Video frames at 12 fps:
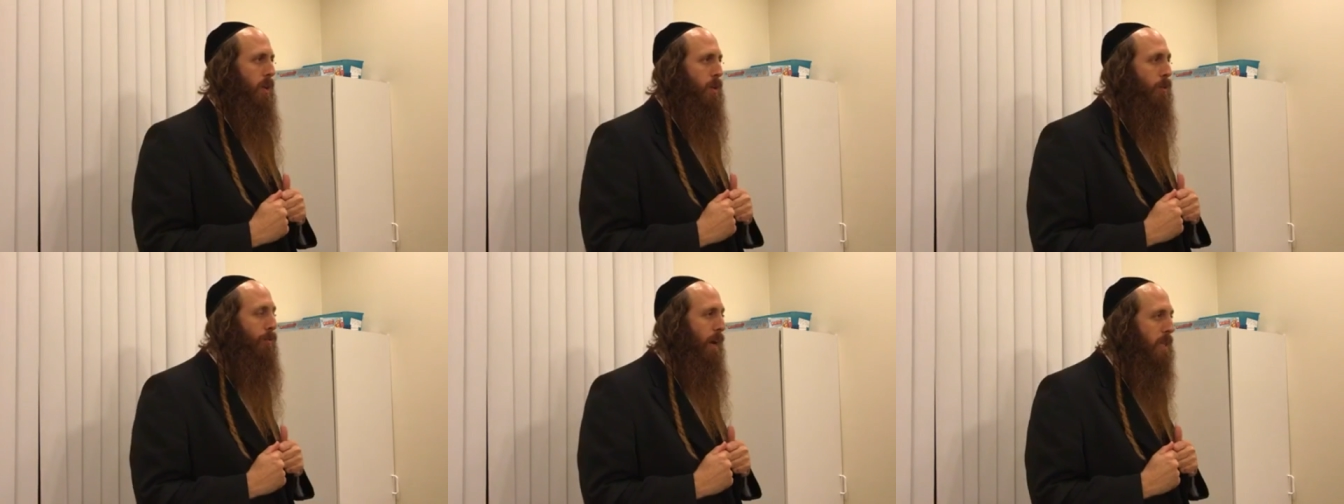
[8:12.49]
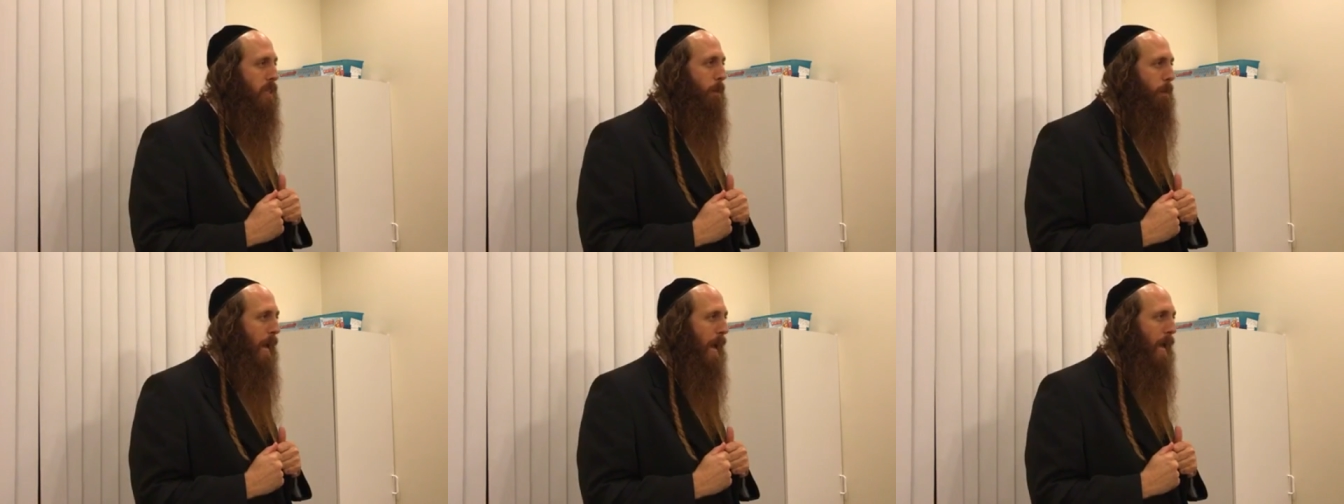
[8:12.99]
to find a
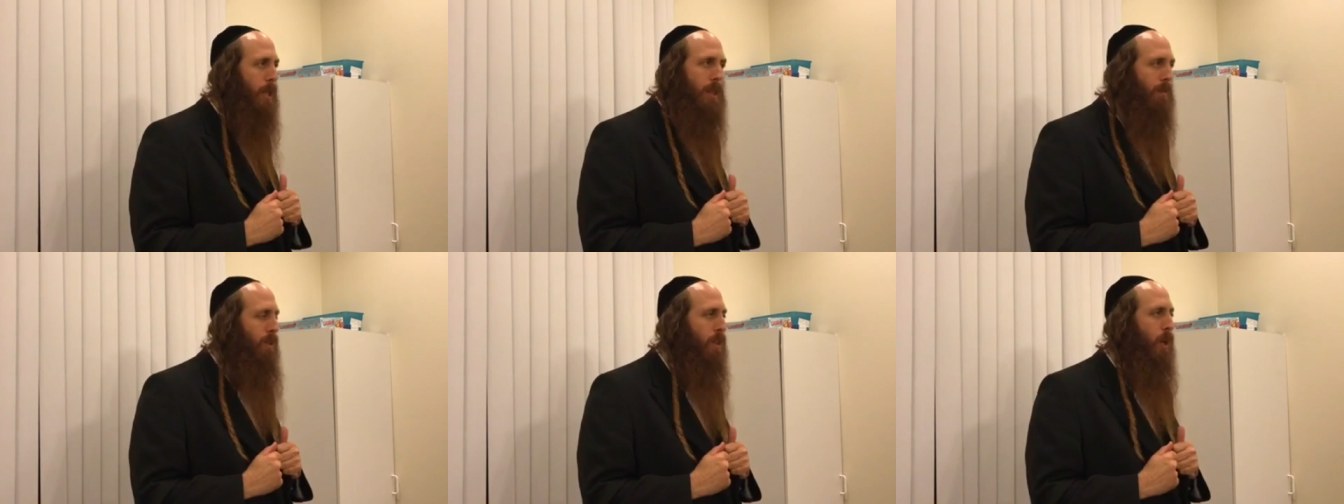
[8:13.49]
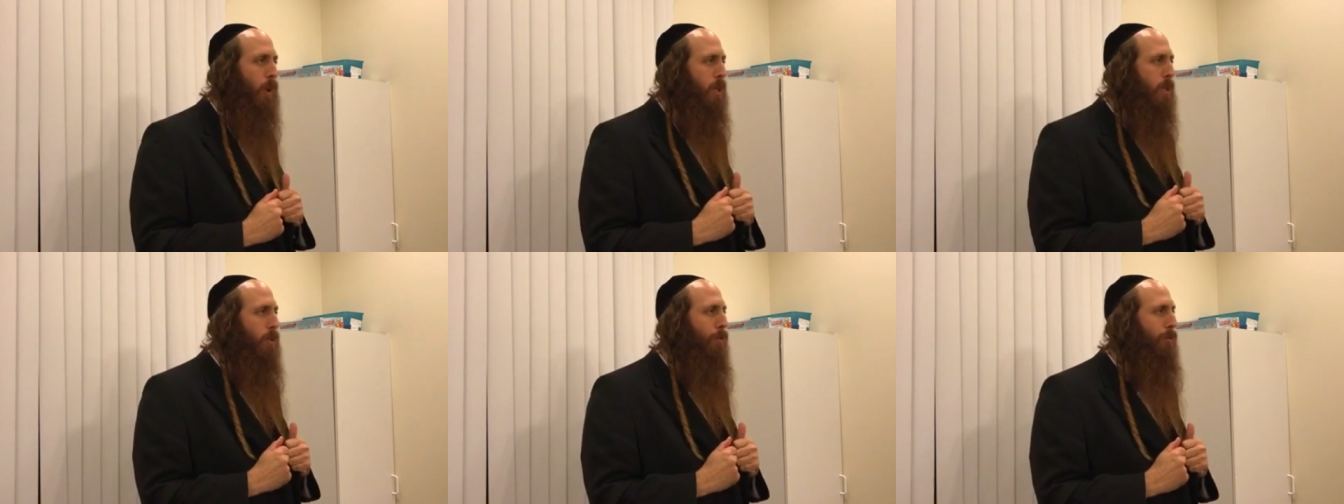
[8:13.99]
path even though
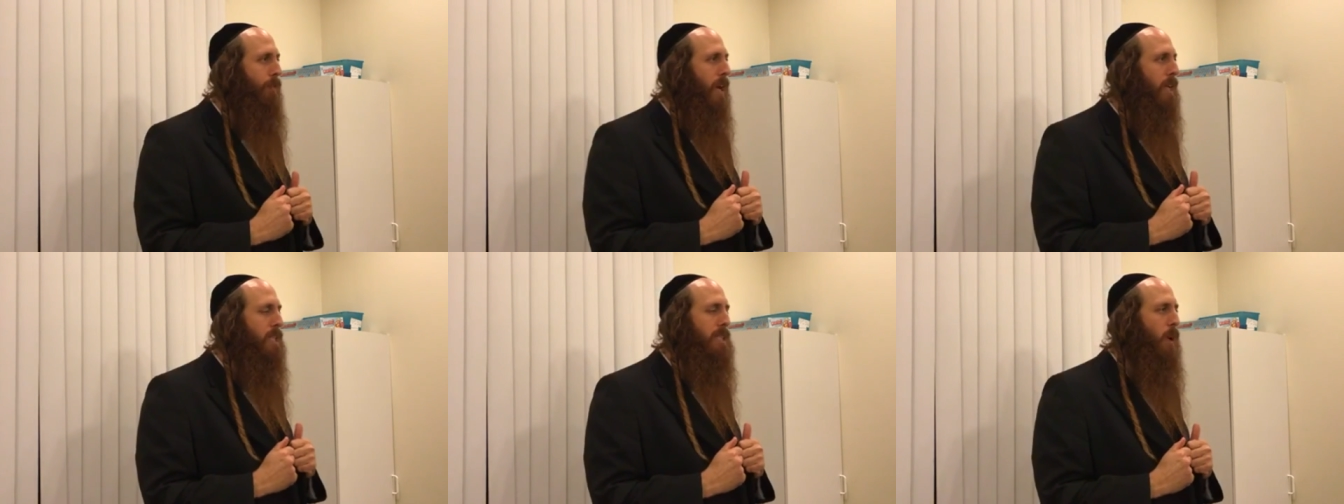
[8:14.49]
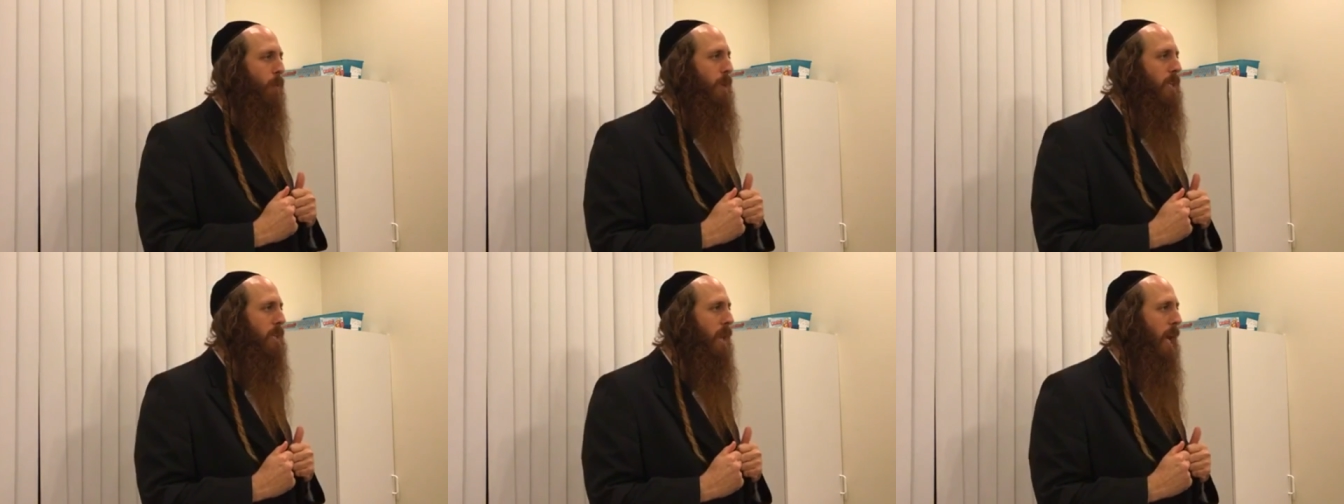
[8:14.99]
that you failed so
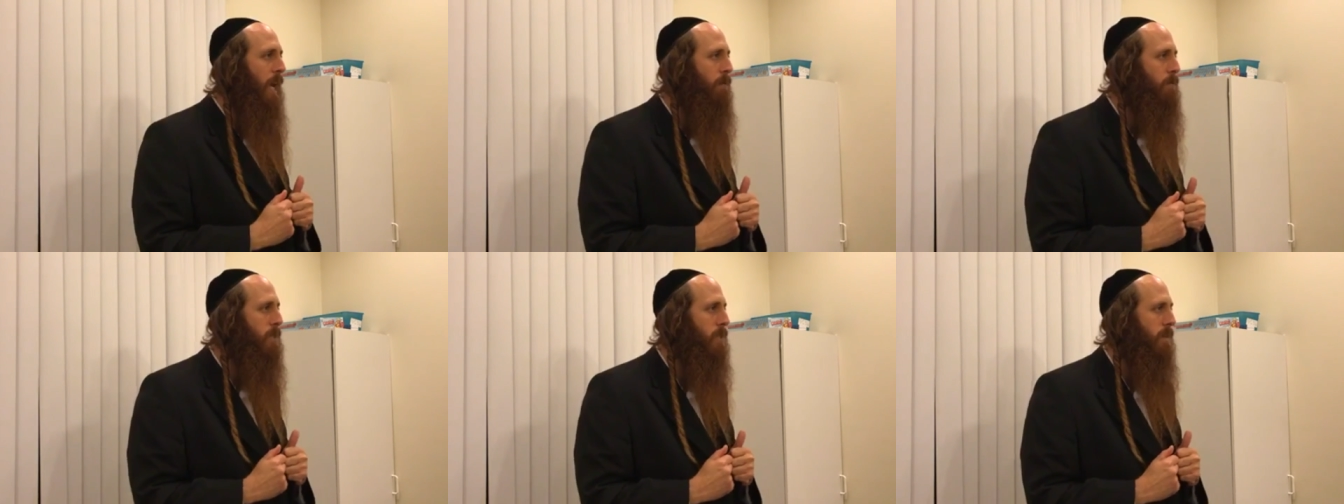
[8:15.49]
many times.